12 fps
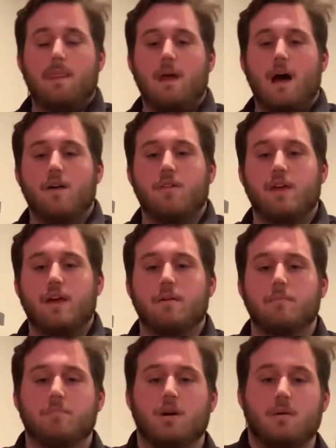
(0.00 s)
I'll
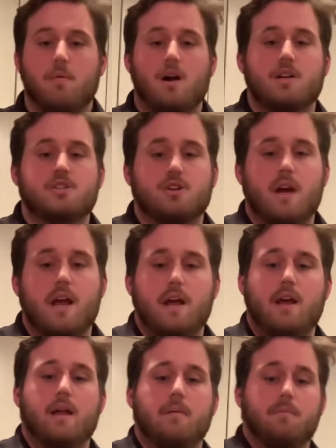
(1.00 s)
then put them on a tray
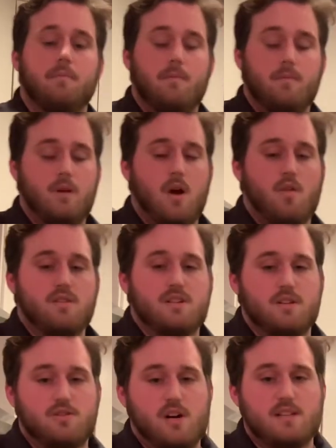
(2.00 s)
and go over to the
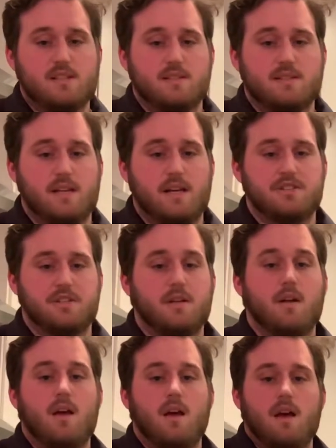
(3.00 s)
dressing station
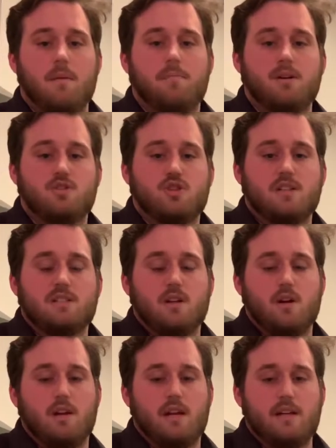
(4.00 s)
and put dressing
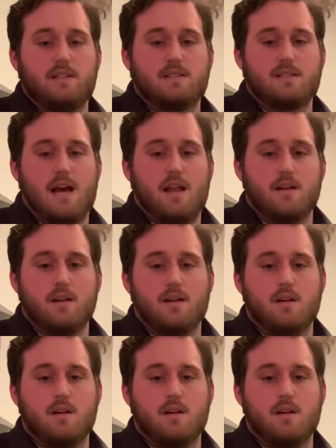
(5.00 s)
on each salad.